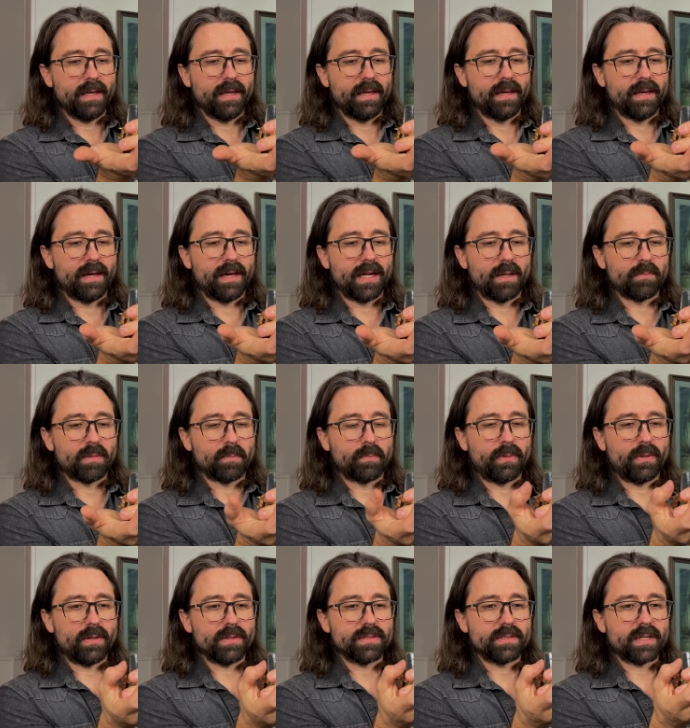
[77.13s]
and I'm going to
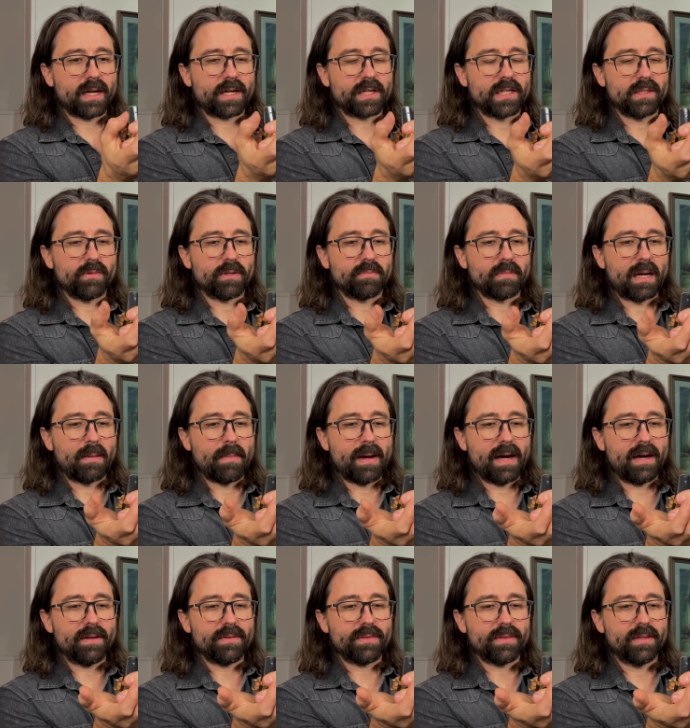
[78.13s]
pull suction with my
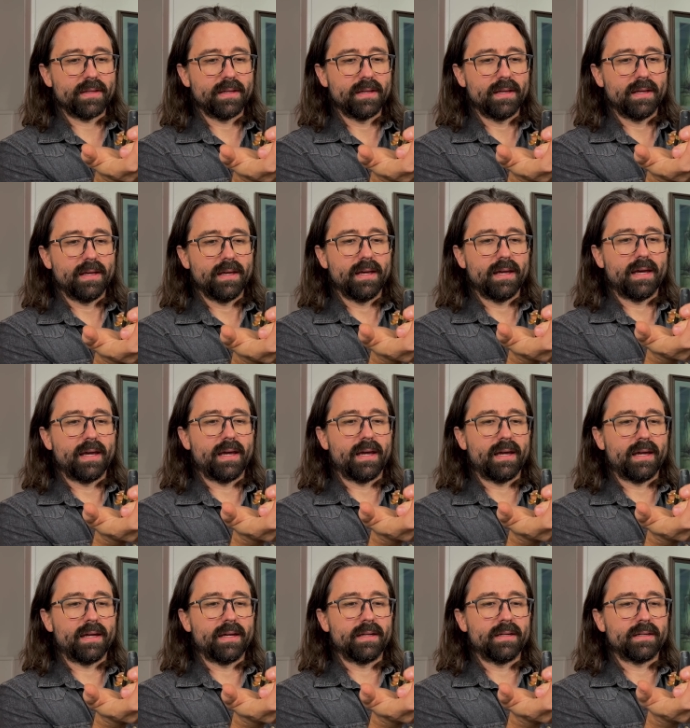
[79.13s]
mouth,
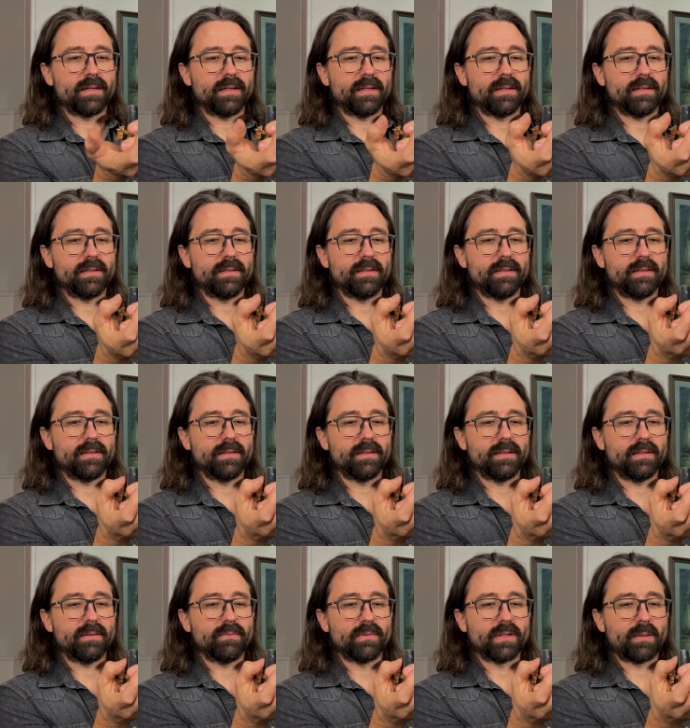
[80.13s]
and
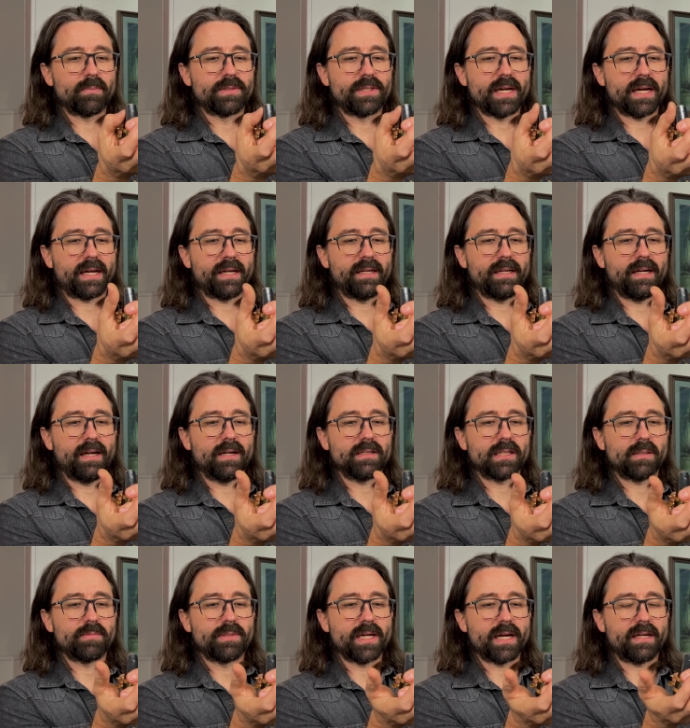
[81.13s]
what I'm checking here is
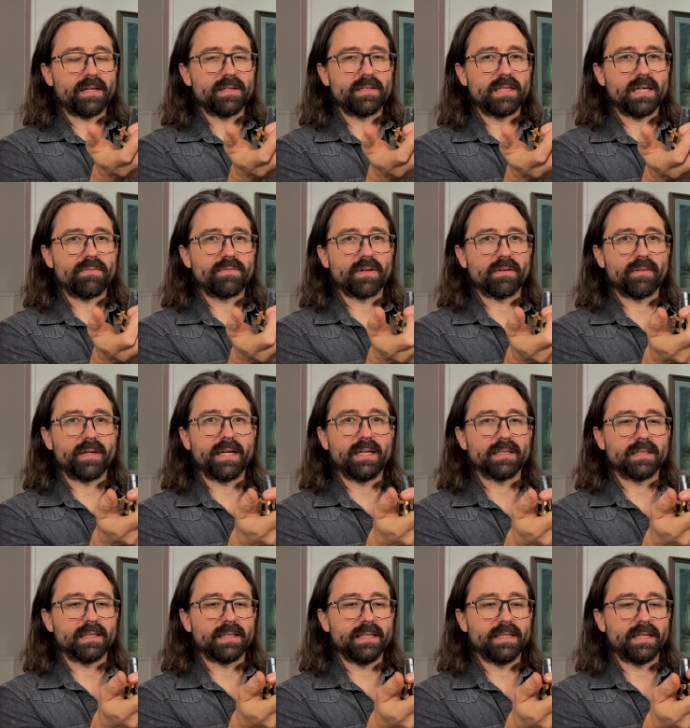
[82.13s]
I'm checking to see if the reed
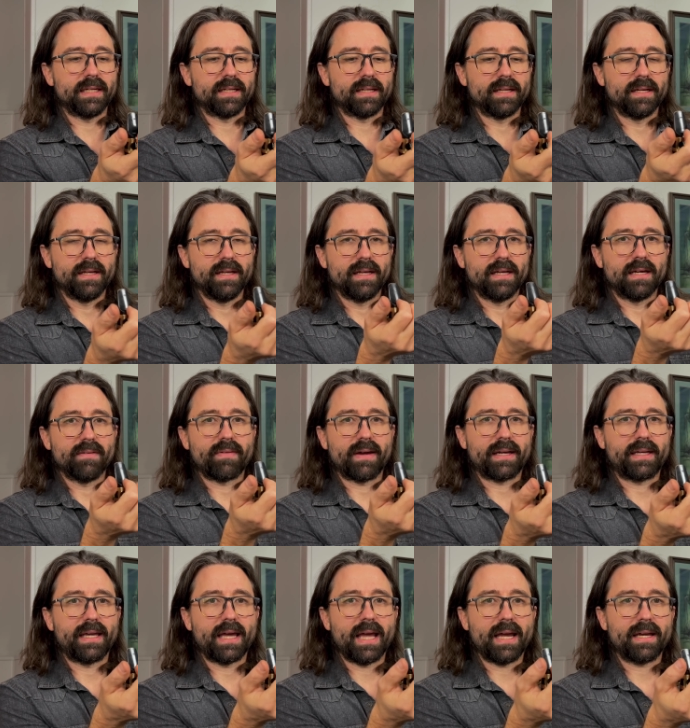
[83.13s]
is leaking. If I
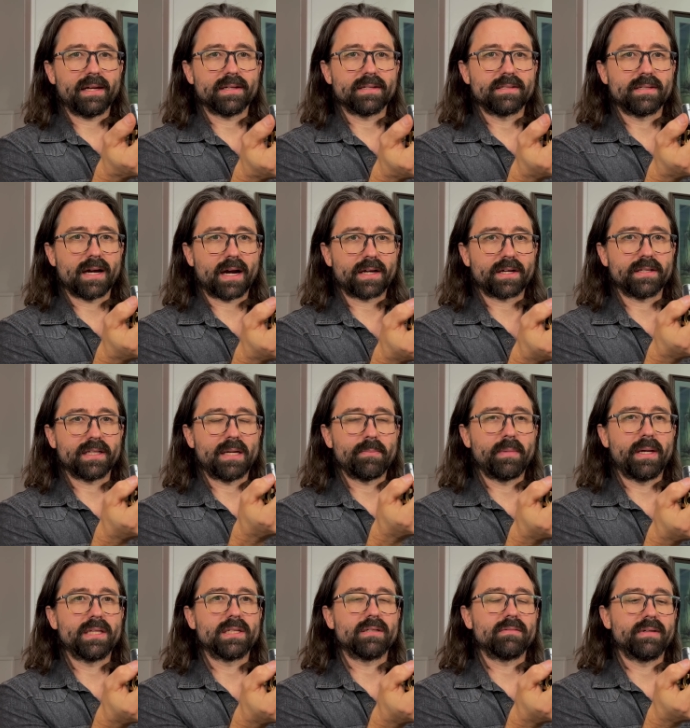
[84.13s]
can't get a suction, that
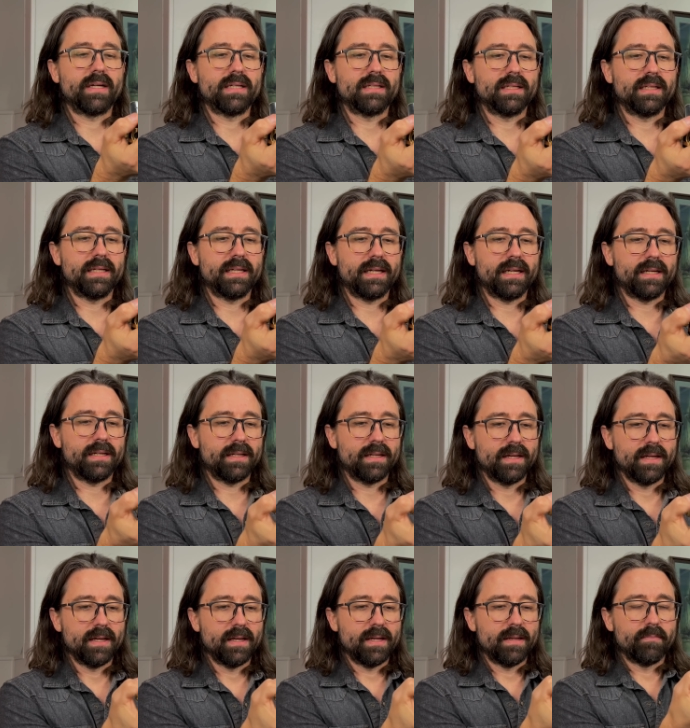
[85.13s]
means the reed's leaking.
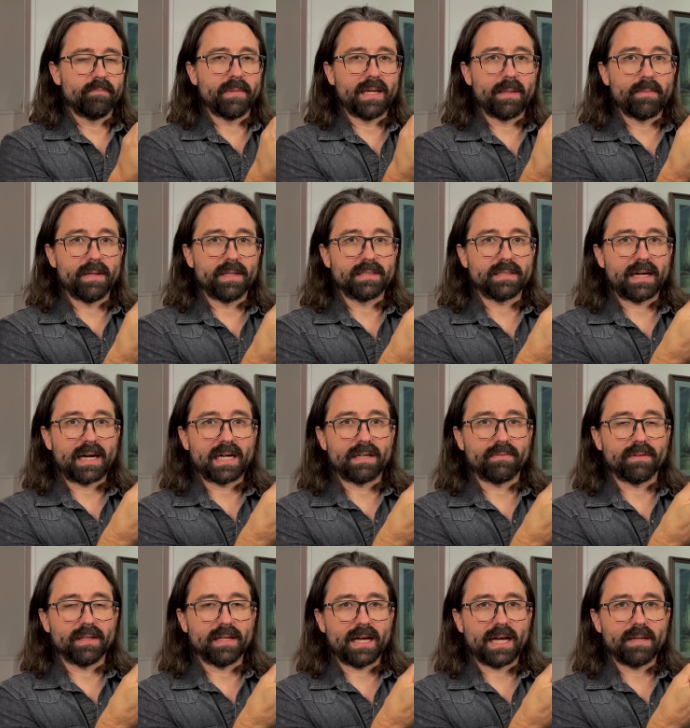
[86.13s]
Maybe it's out of
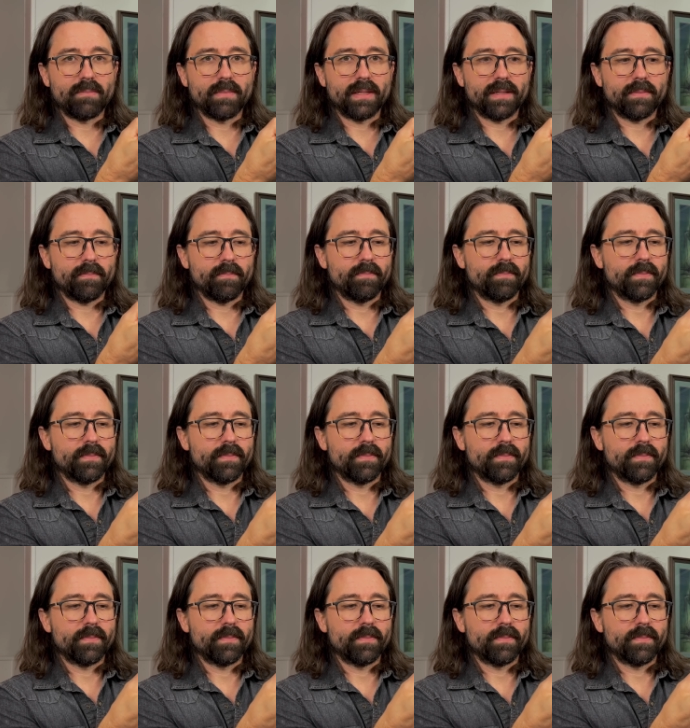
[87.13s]
alignment,